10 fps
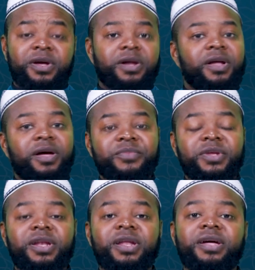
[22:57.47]

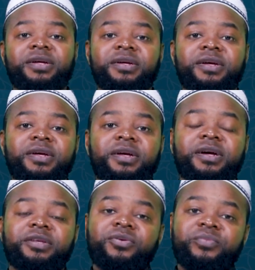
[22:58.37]
Alhamdulillah,
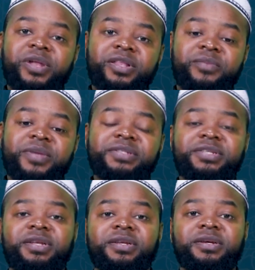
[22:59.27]
you built the masjid.